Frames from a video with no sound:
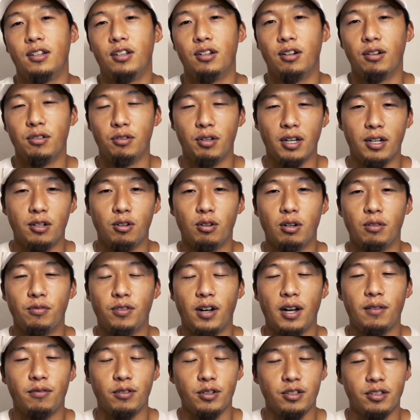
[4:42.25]
You know, you get
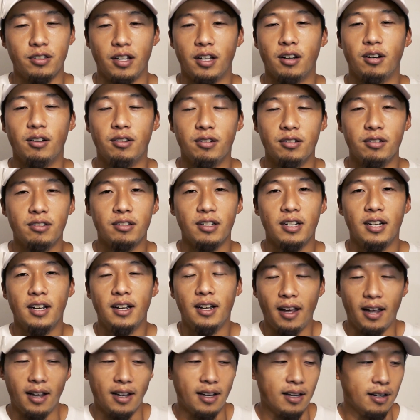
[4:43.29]
notified for sales.
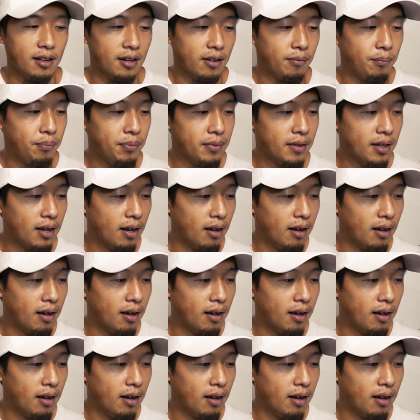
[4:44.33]
And